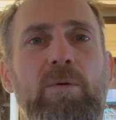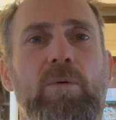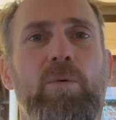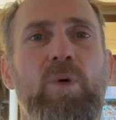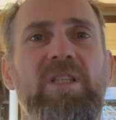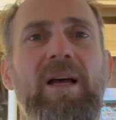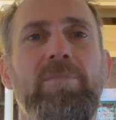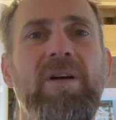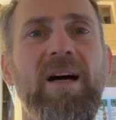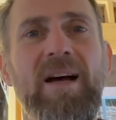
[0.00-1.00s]
What's up,
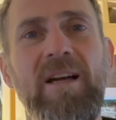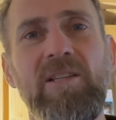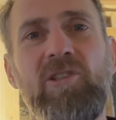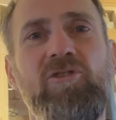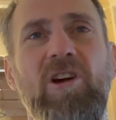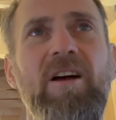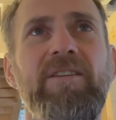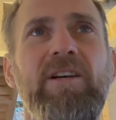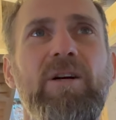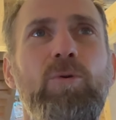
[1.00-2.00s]
guys? John
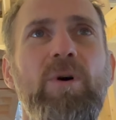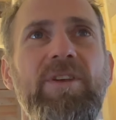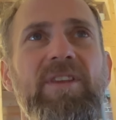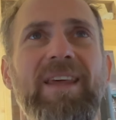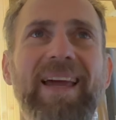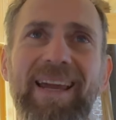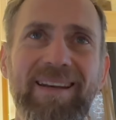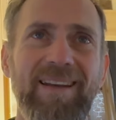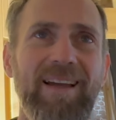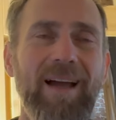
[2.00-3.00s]
here with
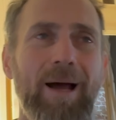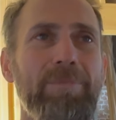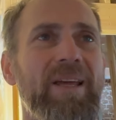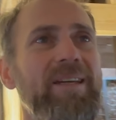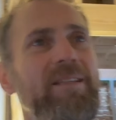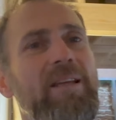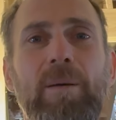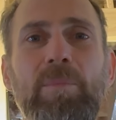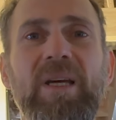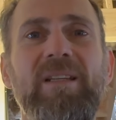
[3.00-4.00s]
an update,
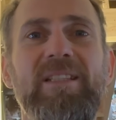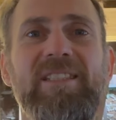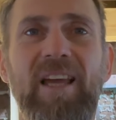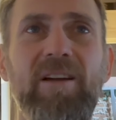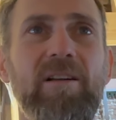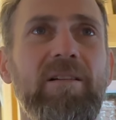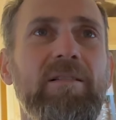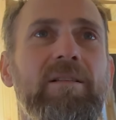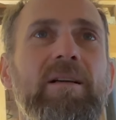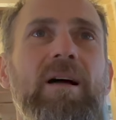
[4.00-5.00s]

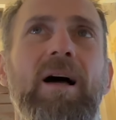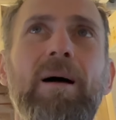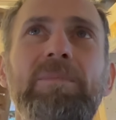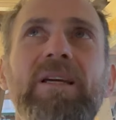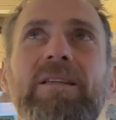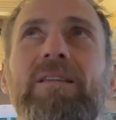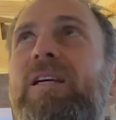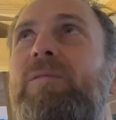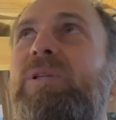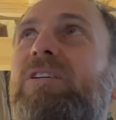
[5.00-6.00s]
mid-cycle update,
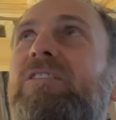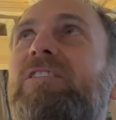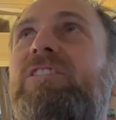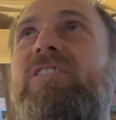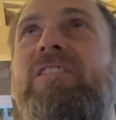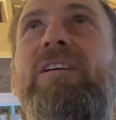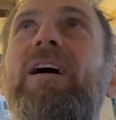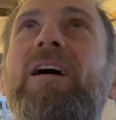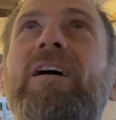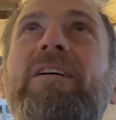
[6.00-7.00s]
because
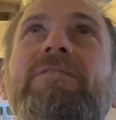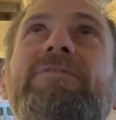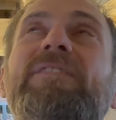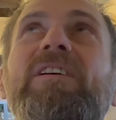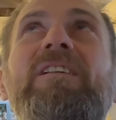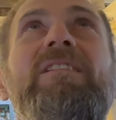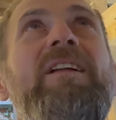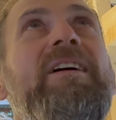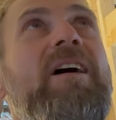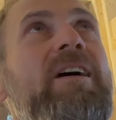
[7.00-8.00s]
I feel
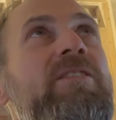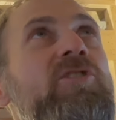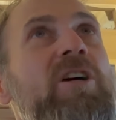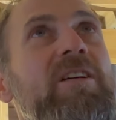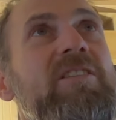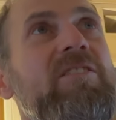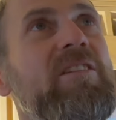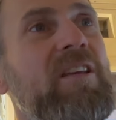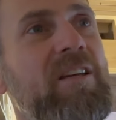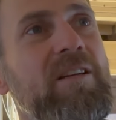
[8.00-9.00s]
like I just
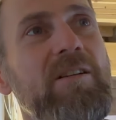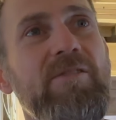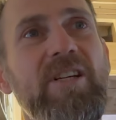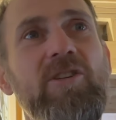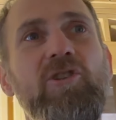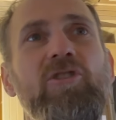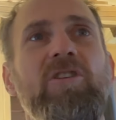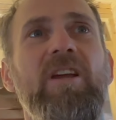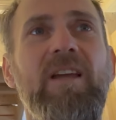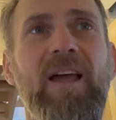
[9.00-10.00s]

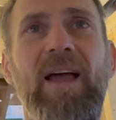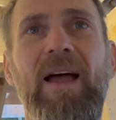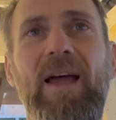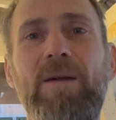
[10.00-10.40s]
reached a